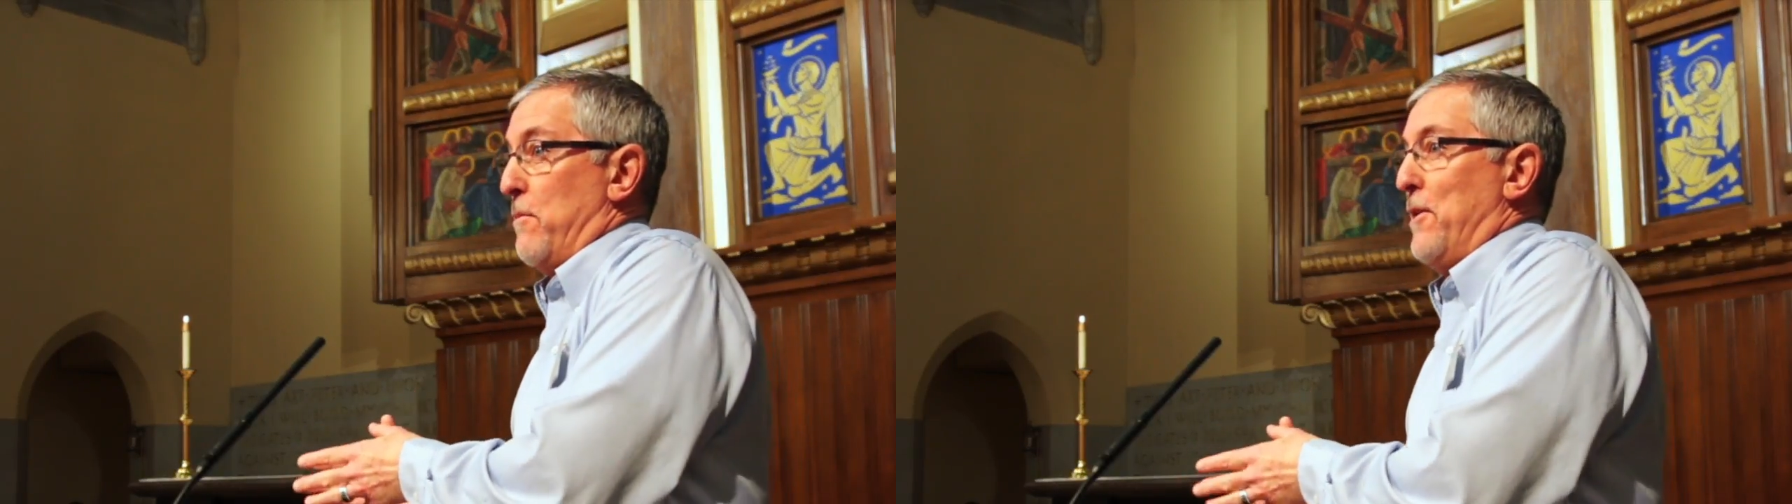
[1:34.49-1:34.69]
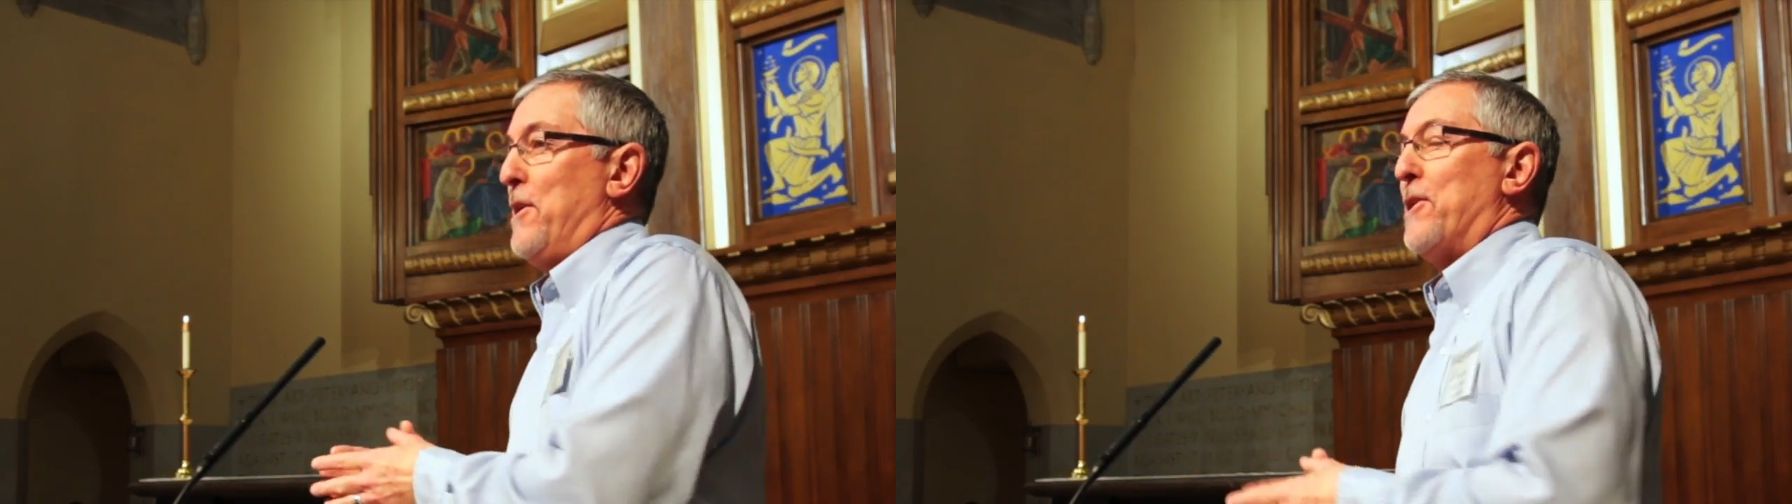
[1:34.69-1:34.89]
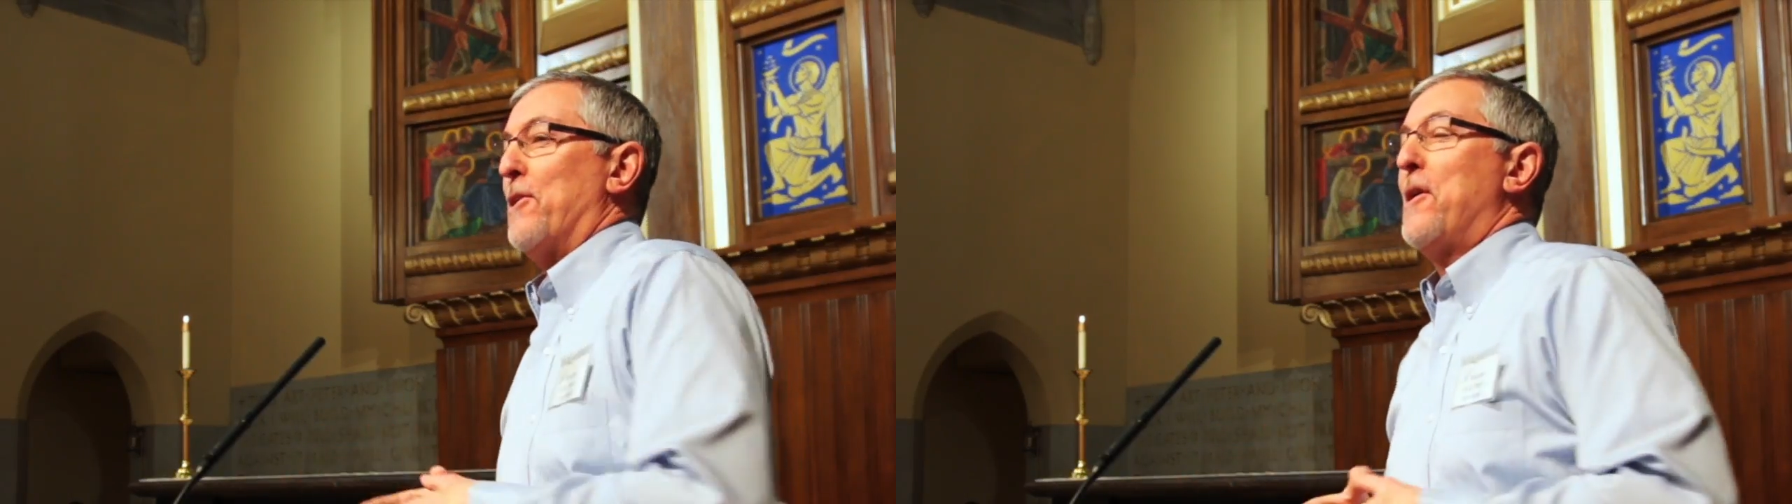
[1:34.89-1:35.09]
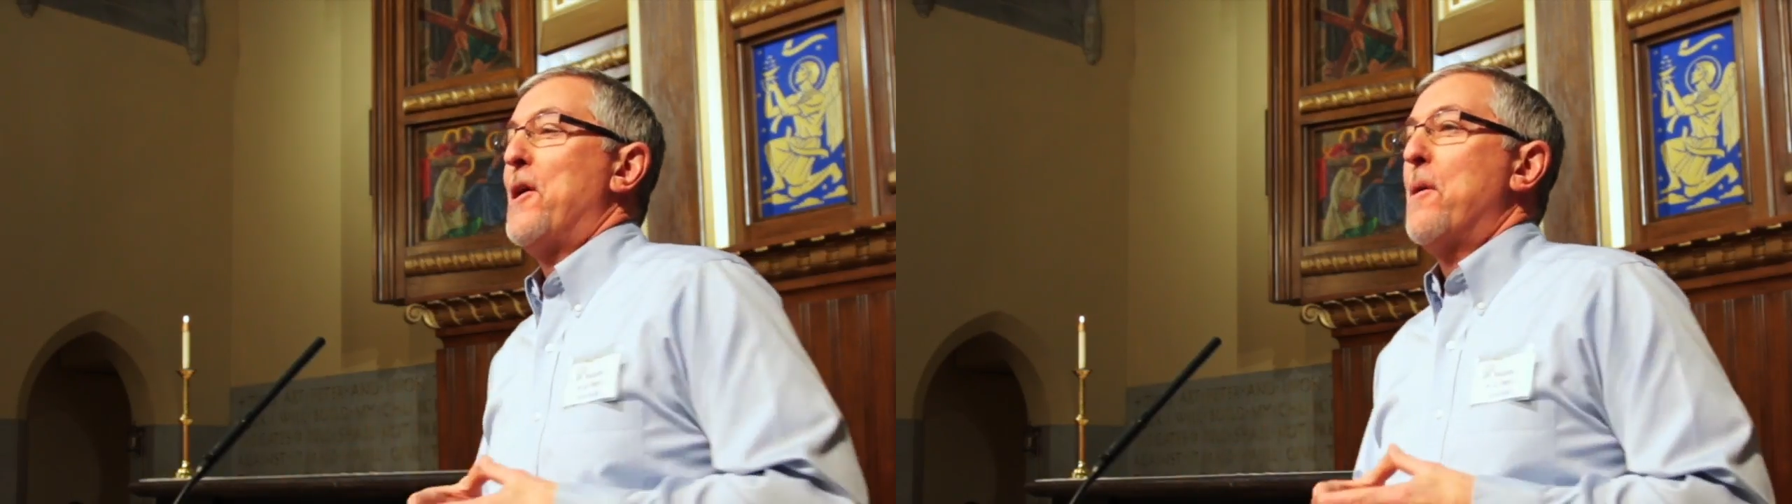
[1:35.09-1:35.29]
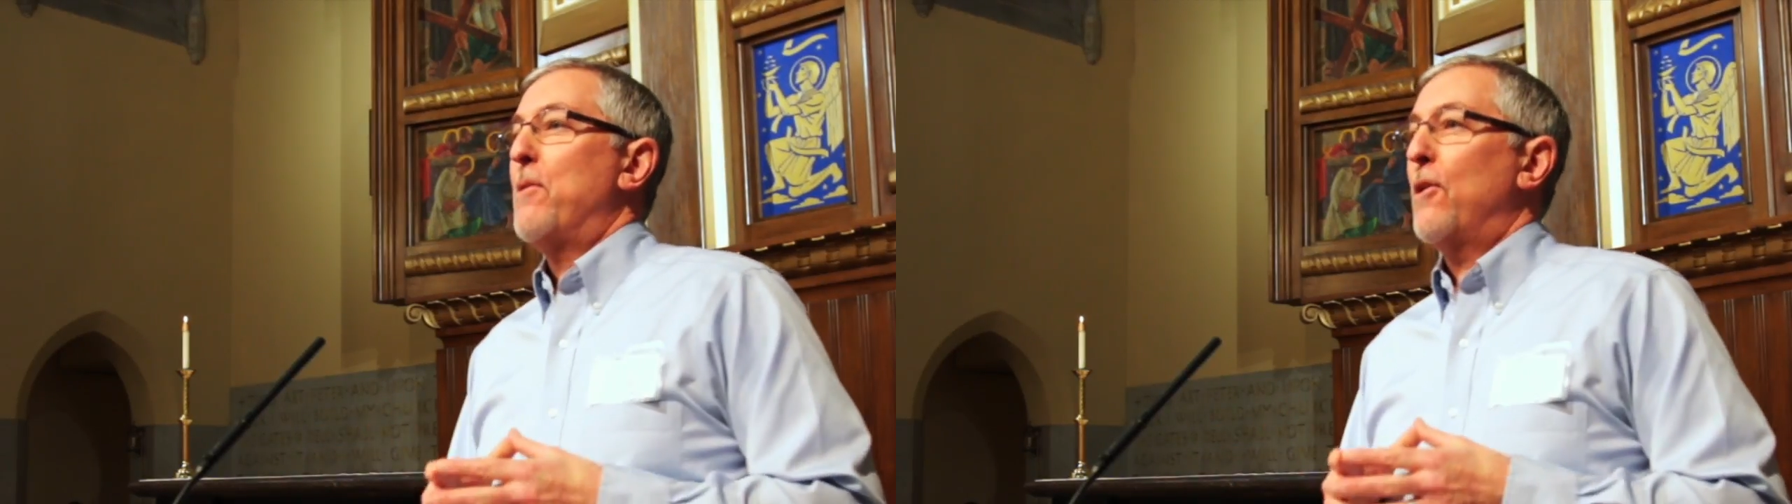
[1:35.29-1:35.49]
I been here,"
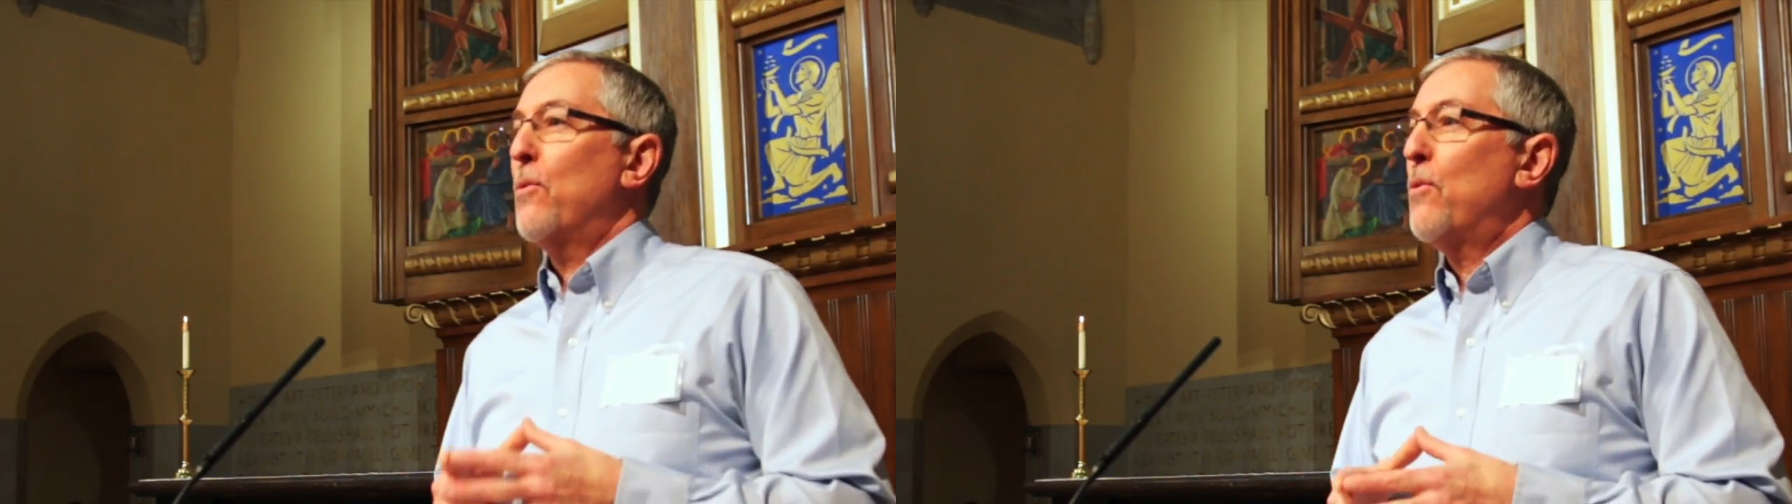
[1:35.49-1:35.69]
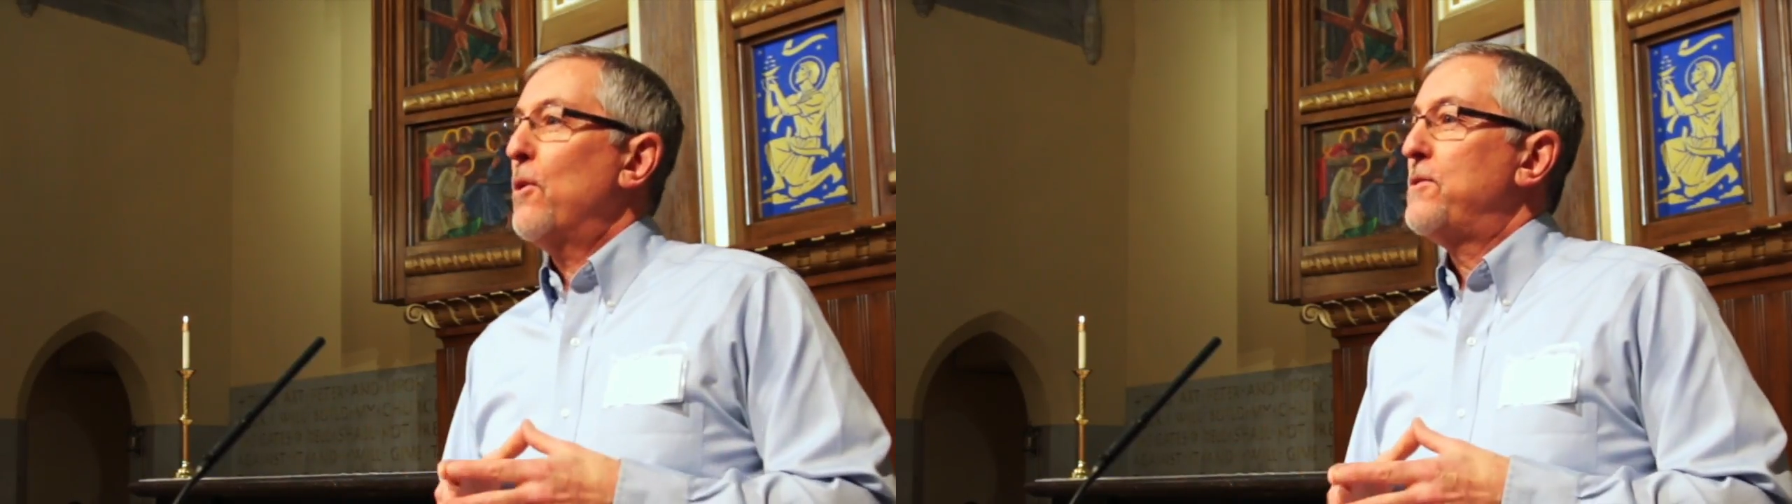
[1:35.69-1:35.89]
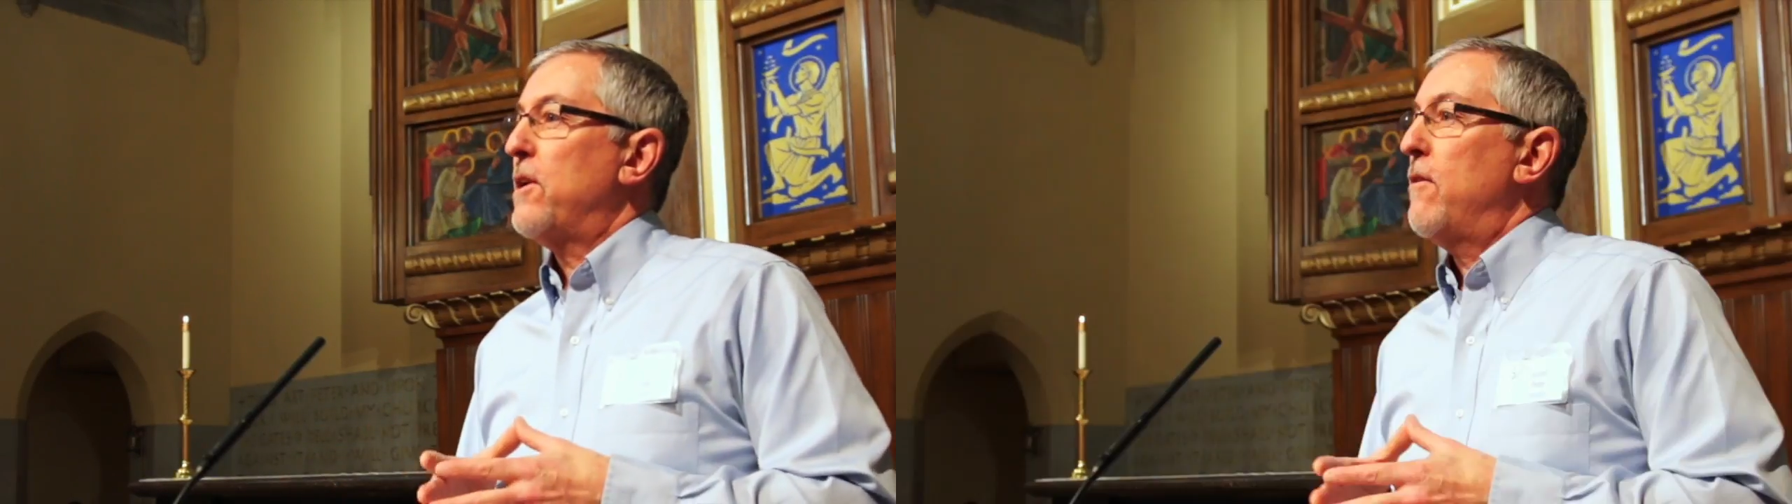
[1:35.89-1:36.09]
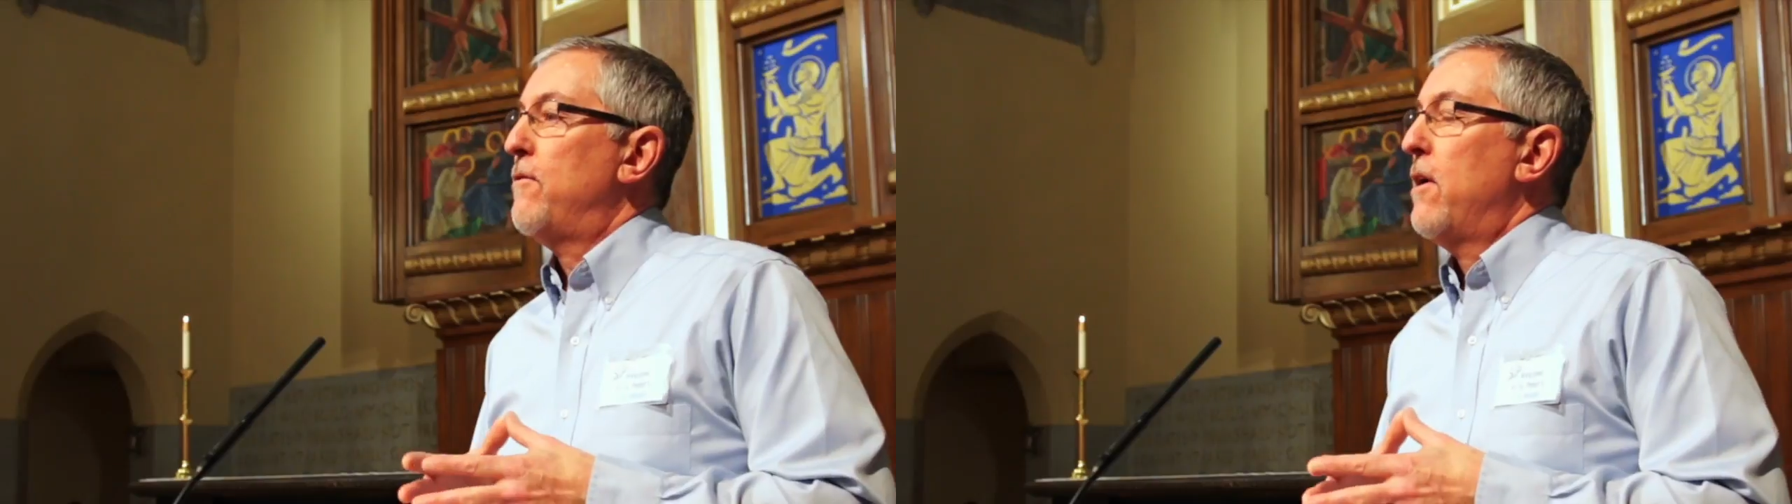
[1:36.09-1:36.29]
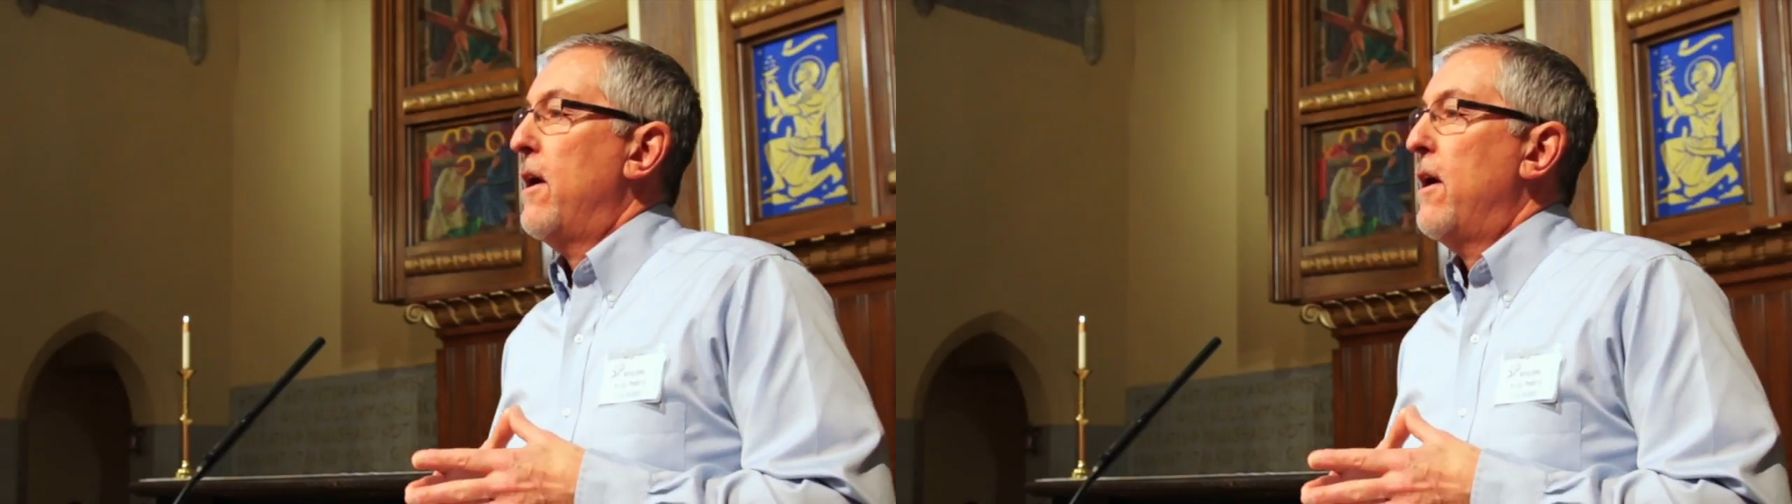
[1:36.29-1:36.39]
but her words of